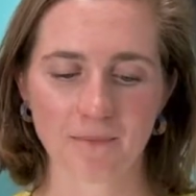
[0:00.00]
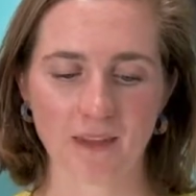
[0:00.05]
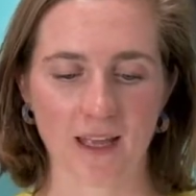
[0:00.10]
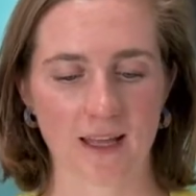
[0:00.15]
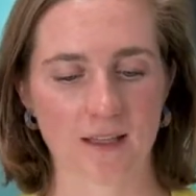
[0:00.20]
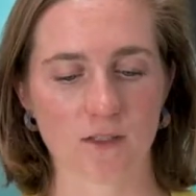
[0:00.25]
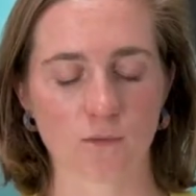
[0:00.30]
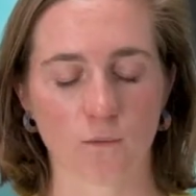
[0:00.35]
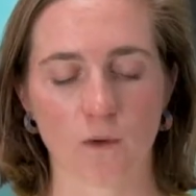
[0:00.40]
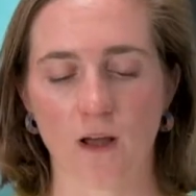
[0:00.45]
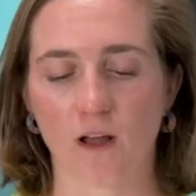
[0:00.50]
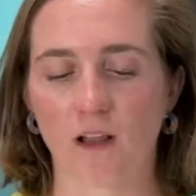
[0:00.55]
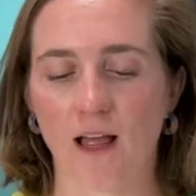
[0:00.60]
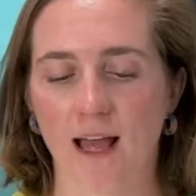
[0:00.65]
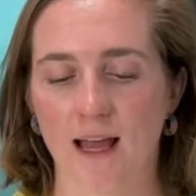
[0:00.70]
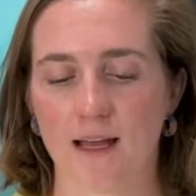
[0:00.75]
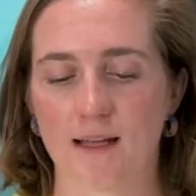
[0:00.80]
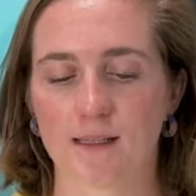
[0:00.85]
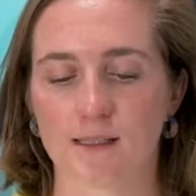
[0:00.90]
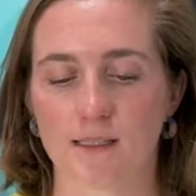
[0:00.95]
as well
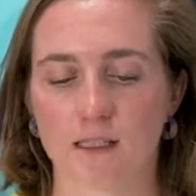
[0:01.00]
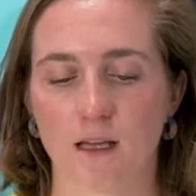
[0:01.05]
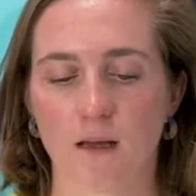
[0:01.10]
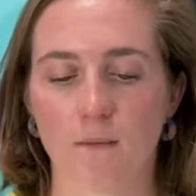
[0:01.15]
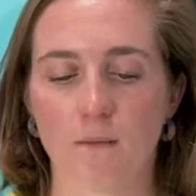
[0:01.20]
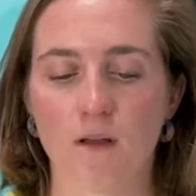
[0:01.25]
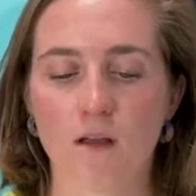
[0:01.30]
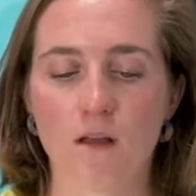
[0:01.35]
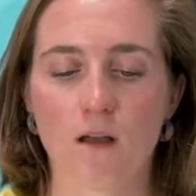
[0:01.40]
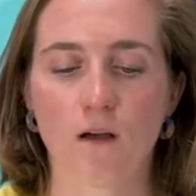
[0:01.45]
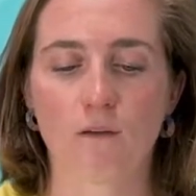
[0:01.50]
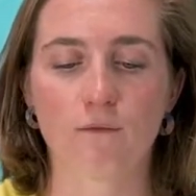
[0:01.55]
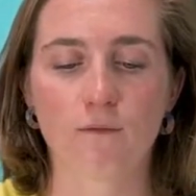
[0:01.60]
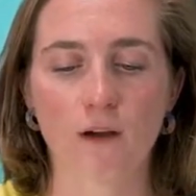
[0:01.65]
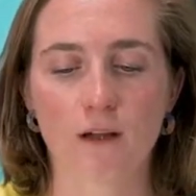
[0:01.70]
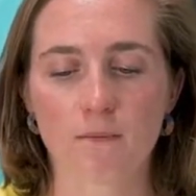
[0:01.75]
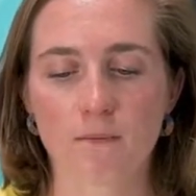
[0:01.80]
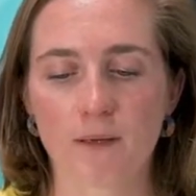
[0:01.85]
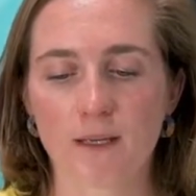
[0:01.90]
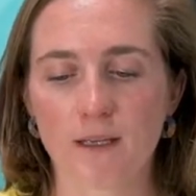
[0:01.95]
as some
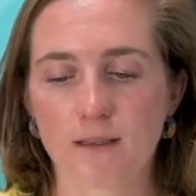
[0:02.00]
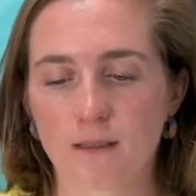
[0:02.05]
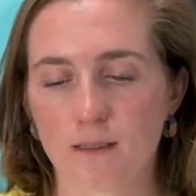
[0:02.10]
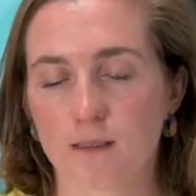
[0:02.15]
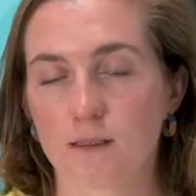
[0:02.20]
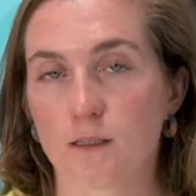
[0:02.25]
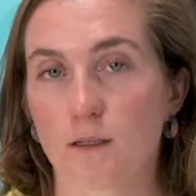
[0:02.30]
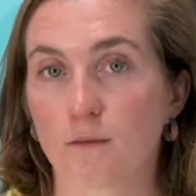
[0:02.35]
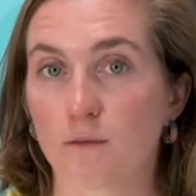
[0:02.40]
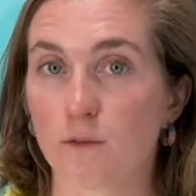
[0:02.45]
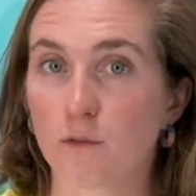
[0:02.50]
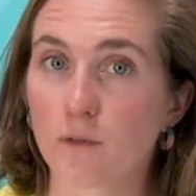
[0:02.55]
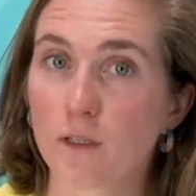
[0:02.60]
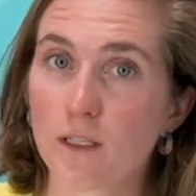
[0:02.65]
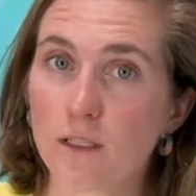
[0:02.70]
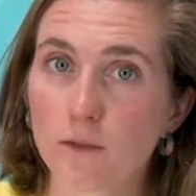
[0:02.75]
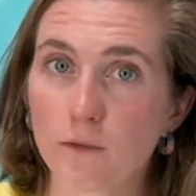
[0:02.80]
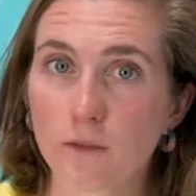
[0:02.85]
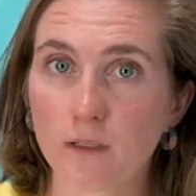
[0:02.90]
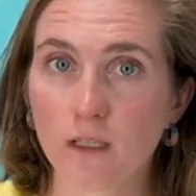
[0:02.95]
fun pieces of
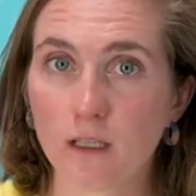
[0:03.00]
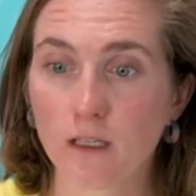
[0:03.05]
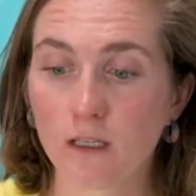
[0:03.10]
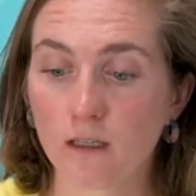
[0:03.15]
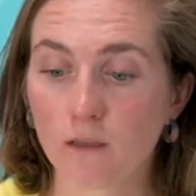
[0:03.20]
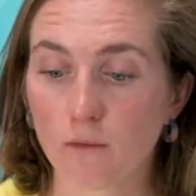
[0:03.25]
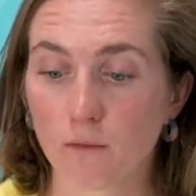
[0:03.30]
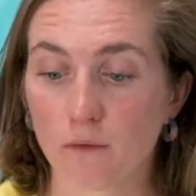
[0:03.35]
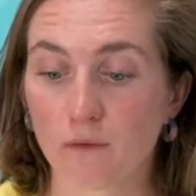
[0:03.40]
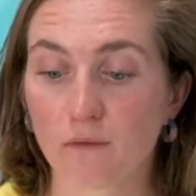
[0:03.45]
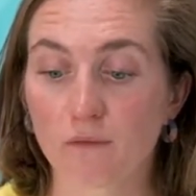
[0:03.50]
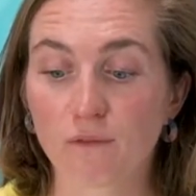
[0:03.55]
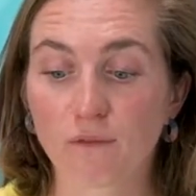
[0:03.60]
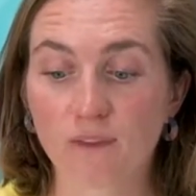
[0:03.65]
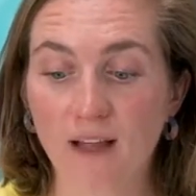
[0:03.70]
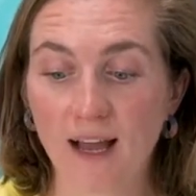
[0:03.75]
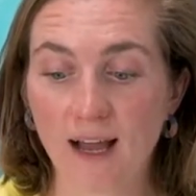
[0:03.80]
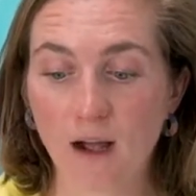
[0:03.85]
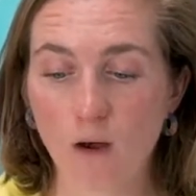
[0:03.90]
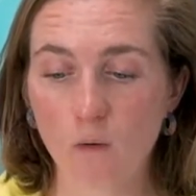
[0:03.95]
greenery or
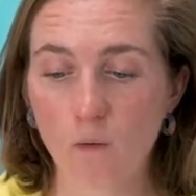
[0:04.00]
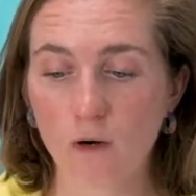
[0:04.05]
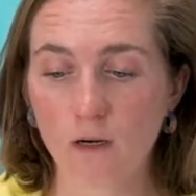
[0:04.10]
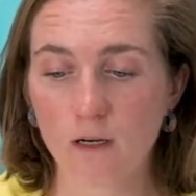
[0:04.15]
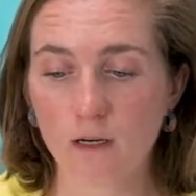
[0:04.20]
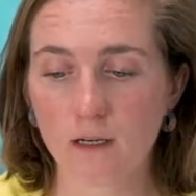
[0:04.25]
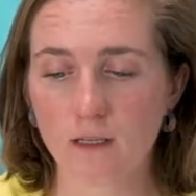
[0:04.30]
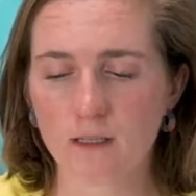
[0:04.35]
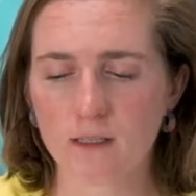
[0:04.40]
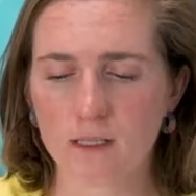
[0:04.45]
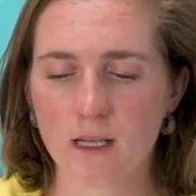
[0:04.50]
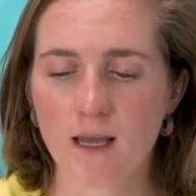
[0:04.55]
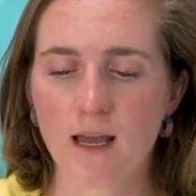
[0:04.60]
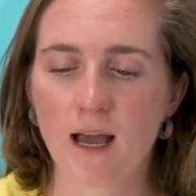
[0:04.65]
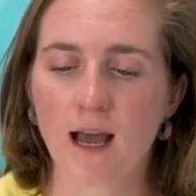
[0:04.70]
flowers.